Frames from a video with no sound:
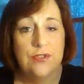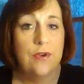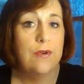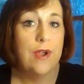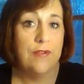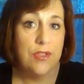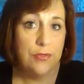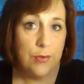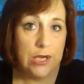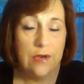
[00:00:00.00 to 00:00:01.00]
so every
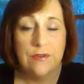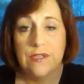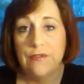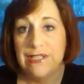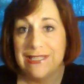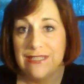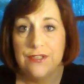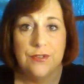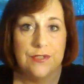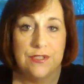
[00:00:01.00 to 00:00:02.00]
3 years, every 6
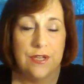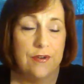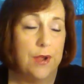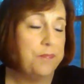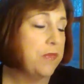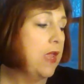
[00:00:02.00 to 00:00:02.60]
years, etc.